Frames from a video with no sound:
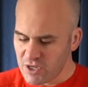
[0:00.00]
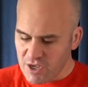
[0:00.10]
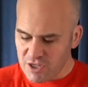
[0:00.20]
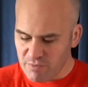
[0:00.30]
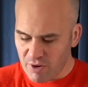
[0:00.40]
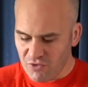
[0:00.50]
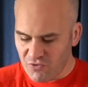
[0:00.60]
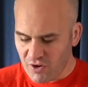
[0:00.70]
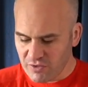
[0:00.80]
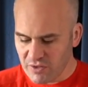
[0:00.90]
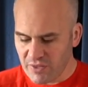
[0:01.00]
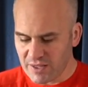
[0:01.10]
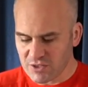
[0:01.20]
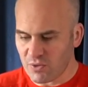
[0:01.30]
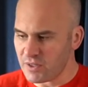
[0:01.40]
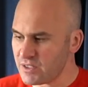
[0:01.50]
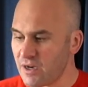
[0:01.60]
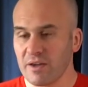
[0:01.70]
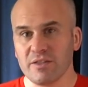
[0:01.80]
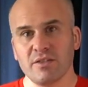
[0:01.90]
you might find that that's quite
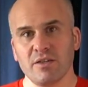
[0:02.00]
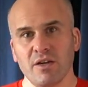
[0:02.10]
tight.